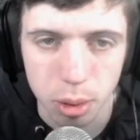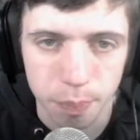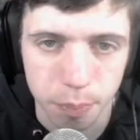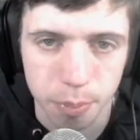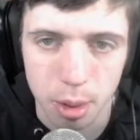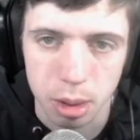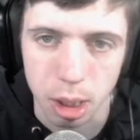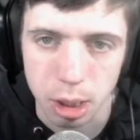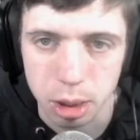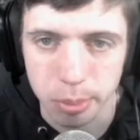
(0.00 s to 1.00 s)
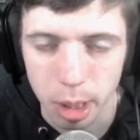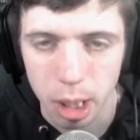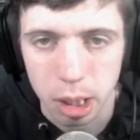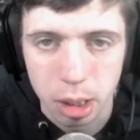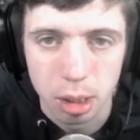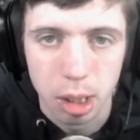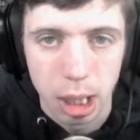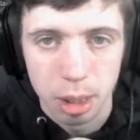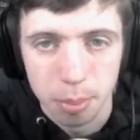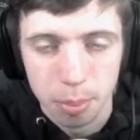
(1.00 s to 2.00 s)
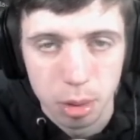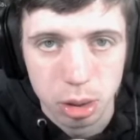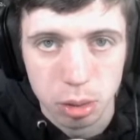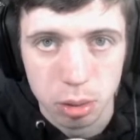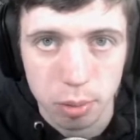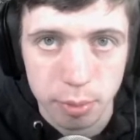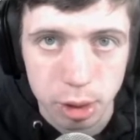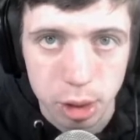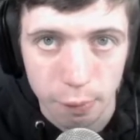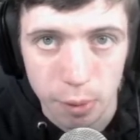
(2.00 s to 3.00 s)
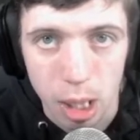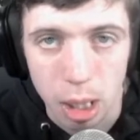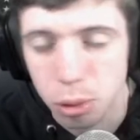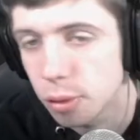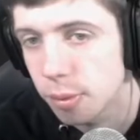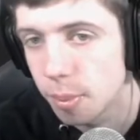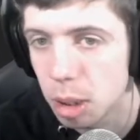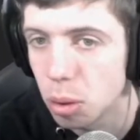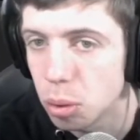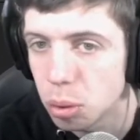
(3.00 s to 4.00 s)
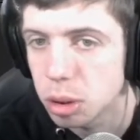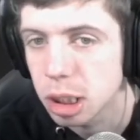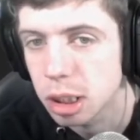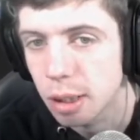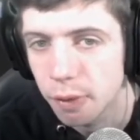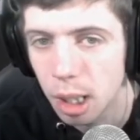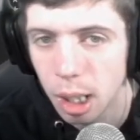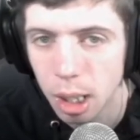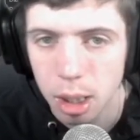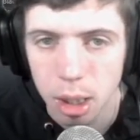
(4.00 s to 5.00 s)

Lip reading: do, this is my stuff that I use for my logos and stuff like that.